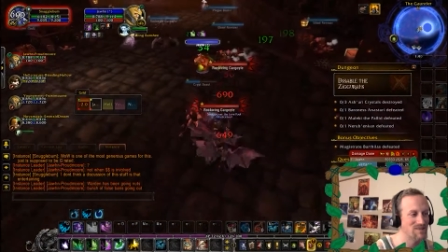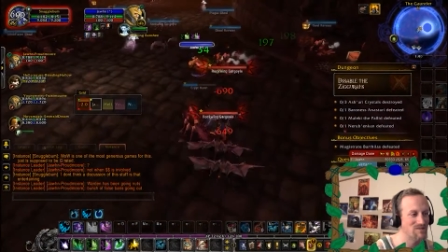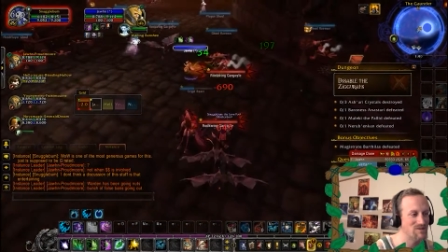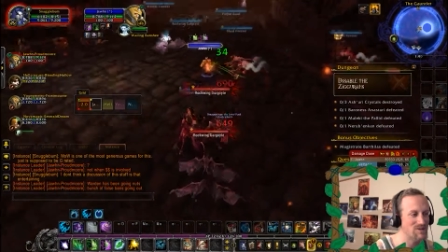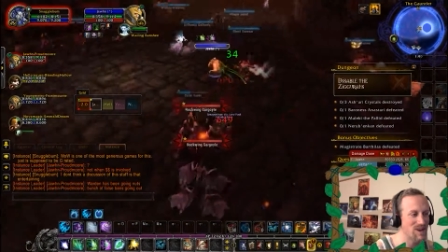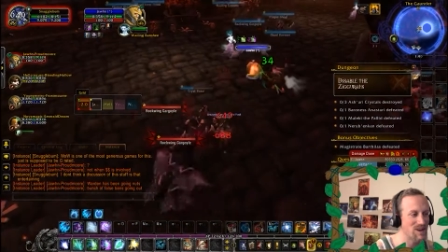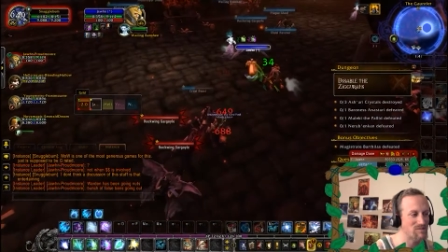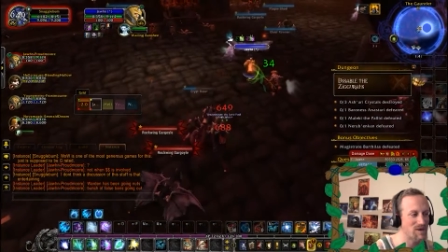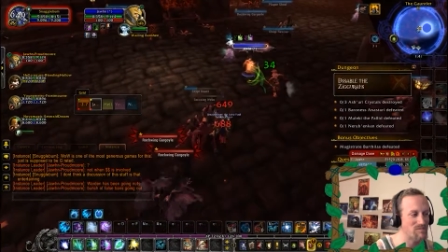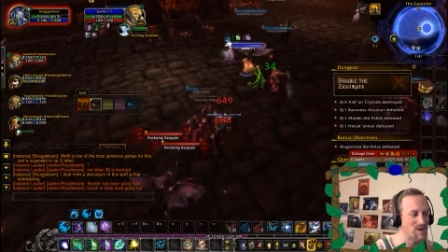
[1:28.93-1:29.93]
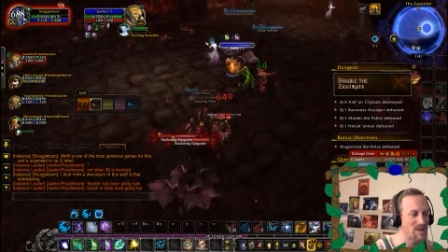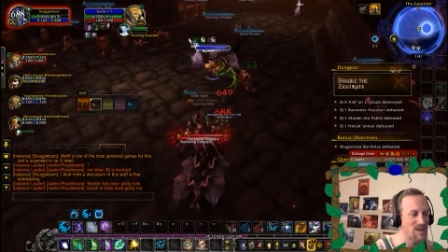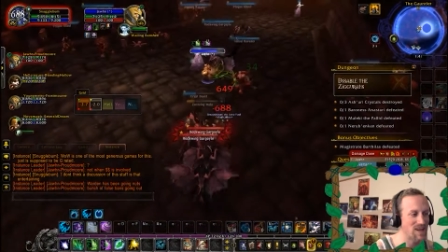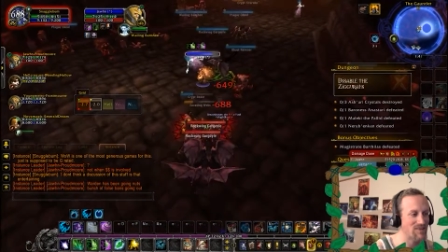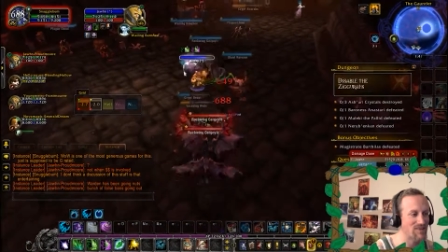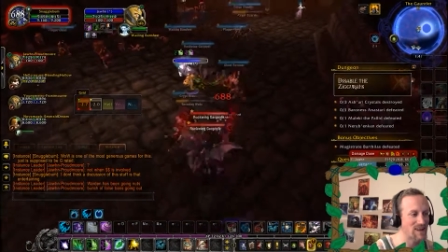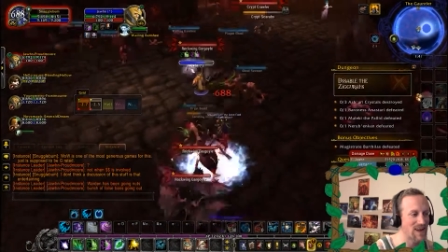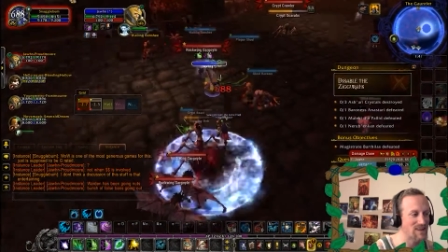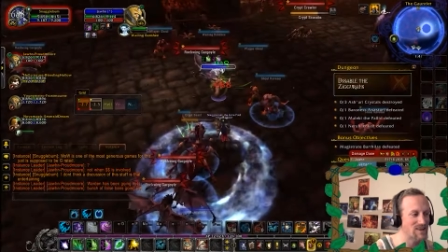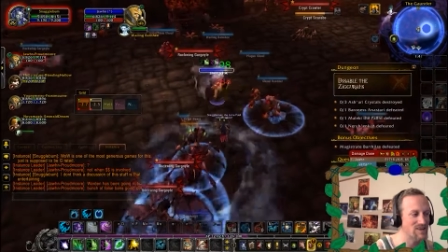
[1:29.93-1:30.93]
We're talking about money, yes,
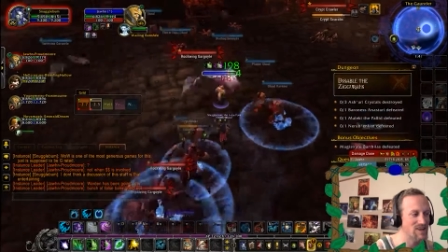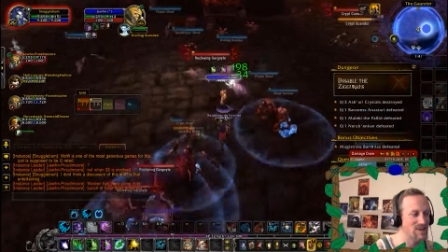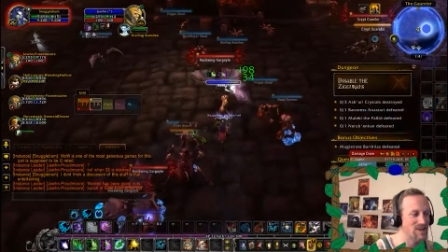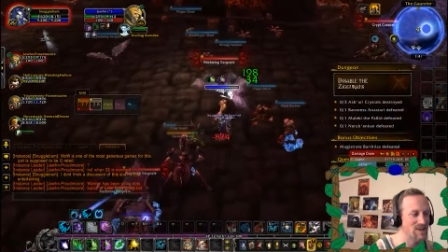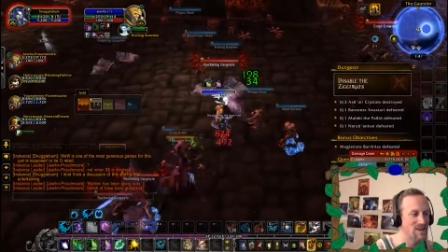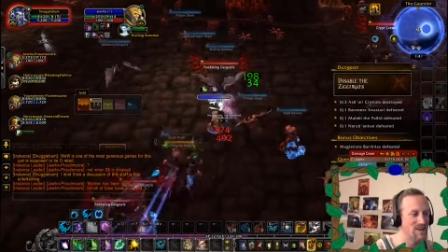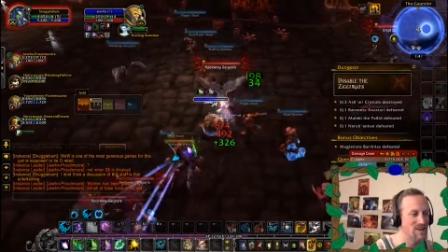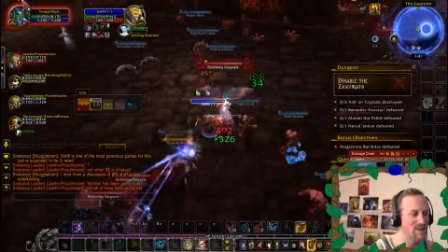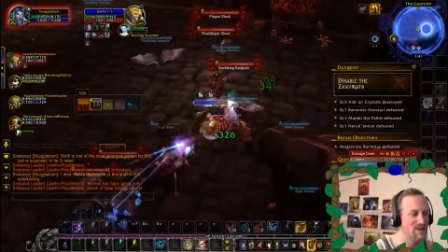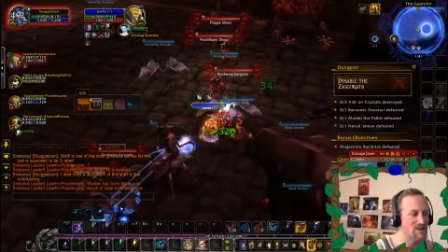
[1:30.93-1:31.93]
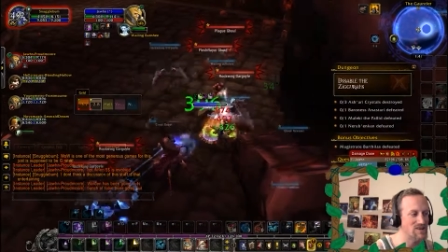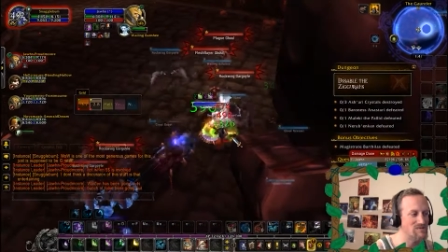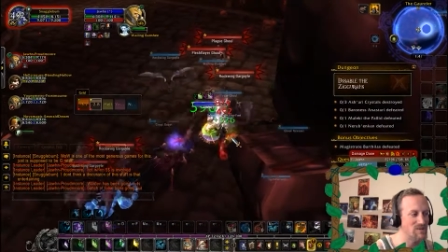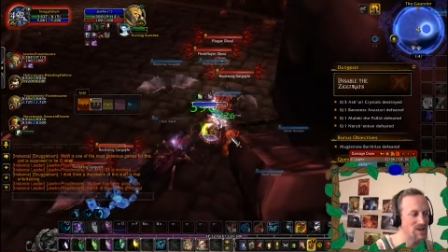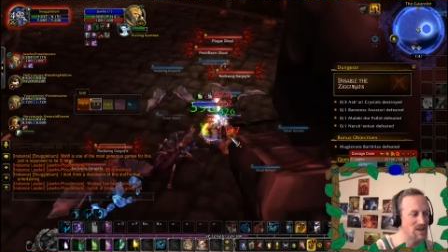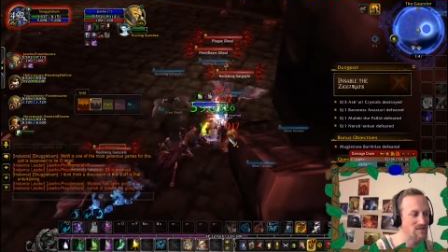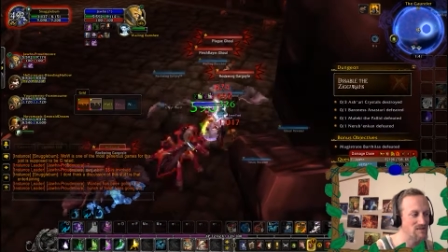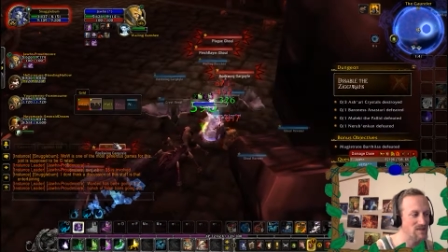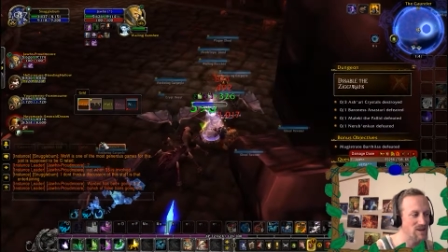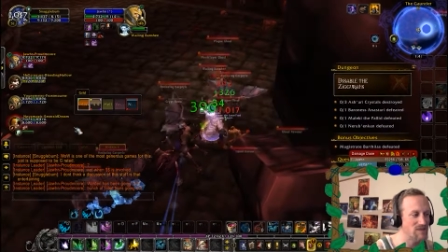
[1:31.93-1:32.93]
technically there is money in,
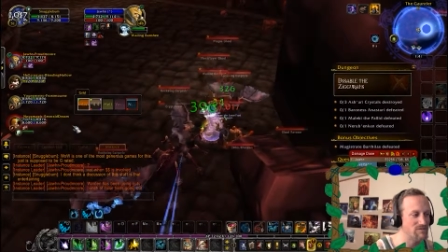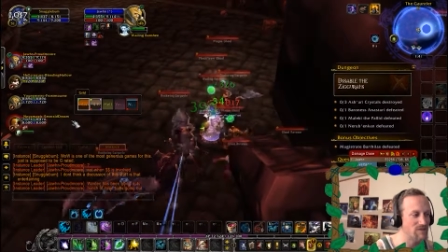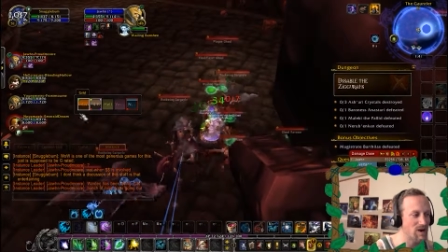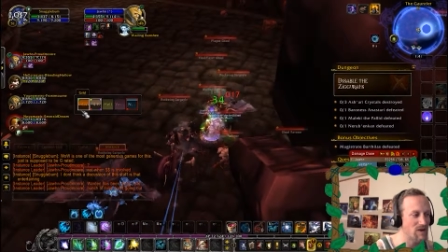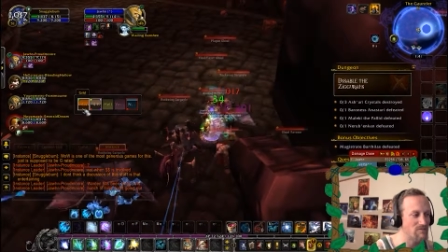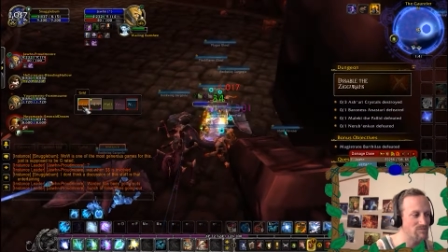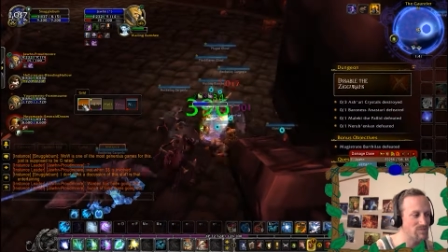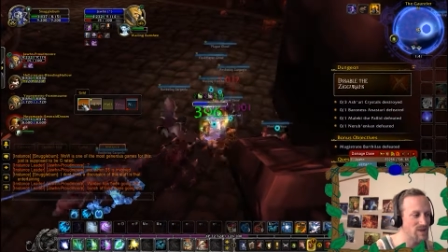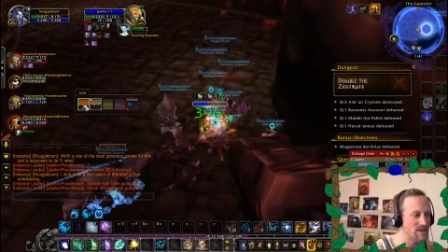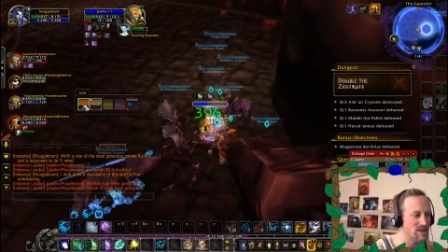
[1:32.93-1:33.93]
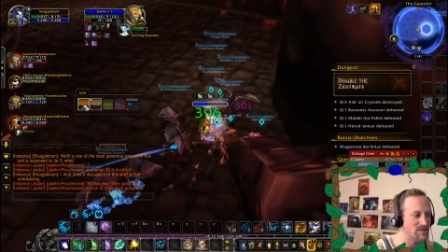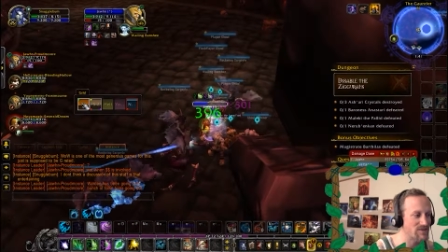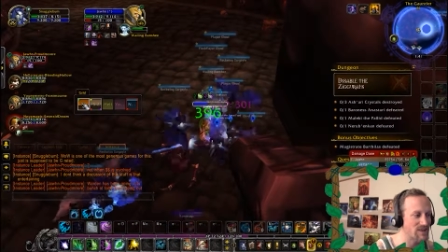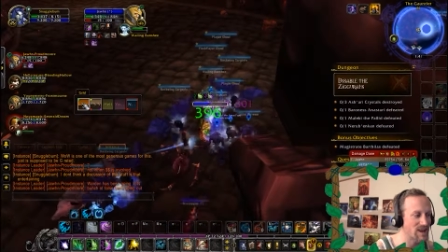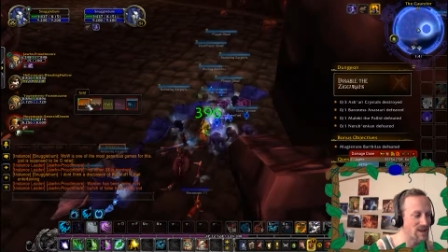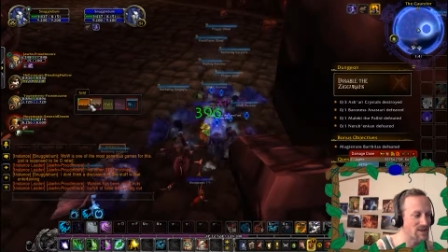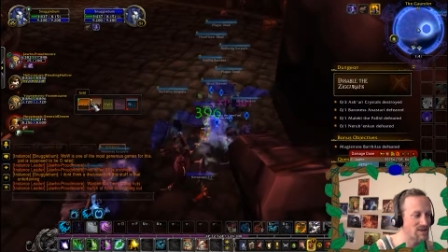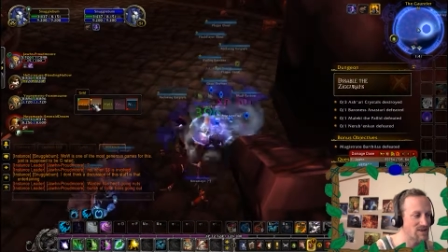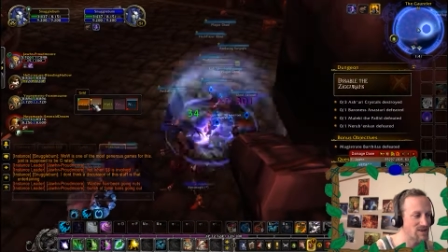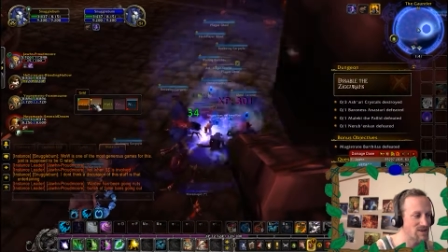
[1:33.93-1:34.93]
involved, but it's like
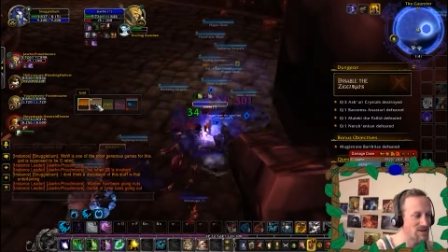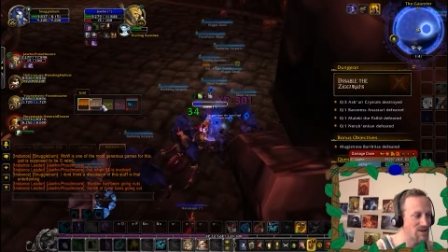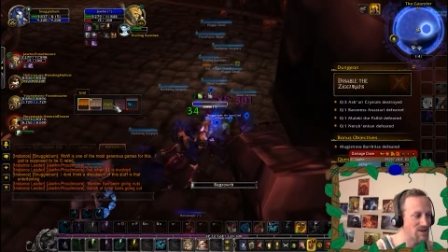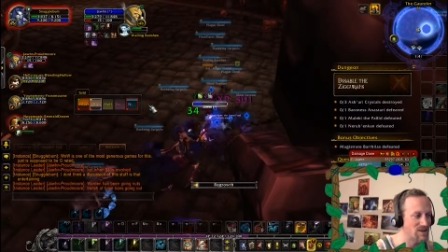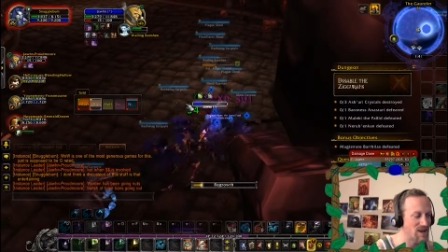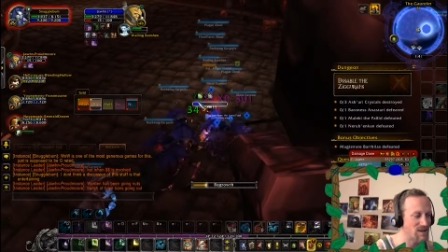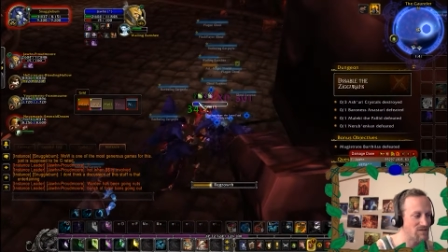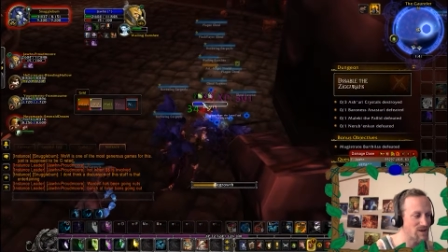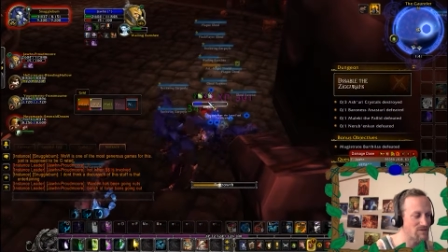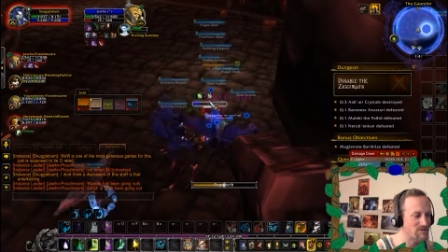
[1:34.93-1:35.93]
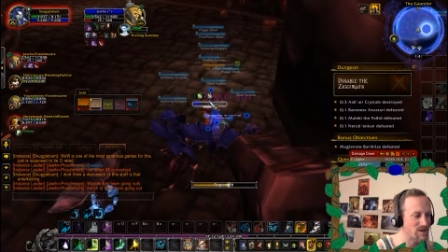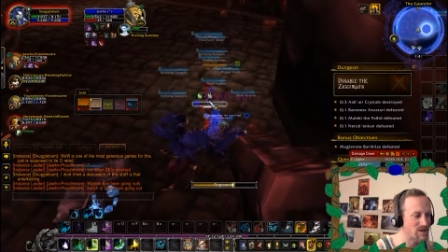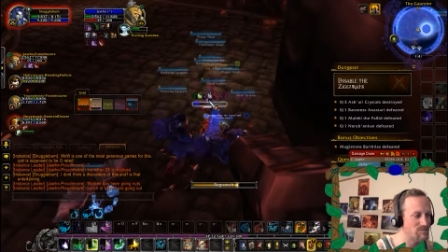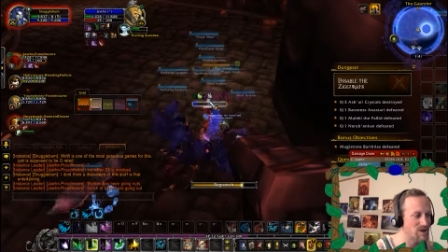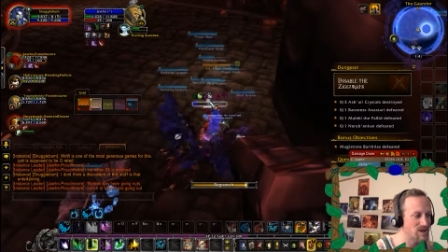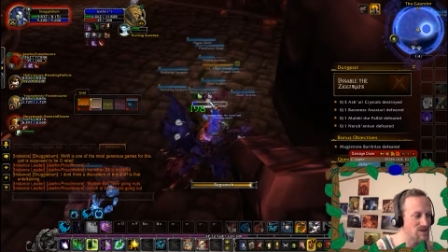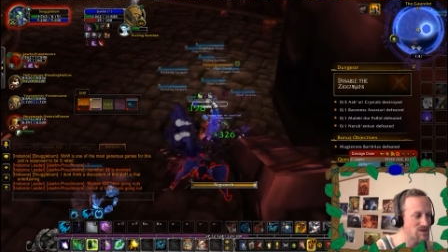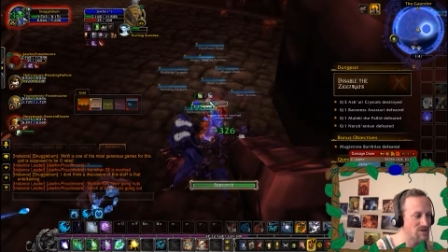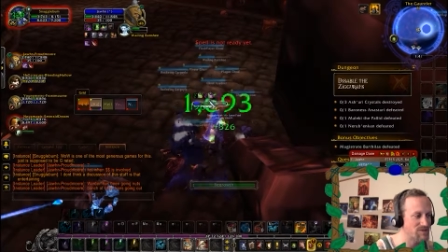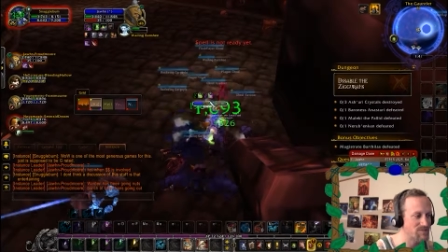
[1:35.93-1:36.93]
not very freaking much, dude.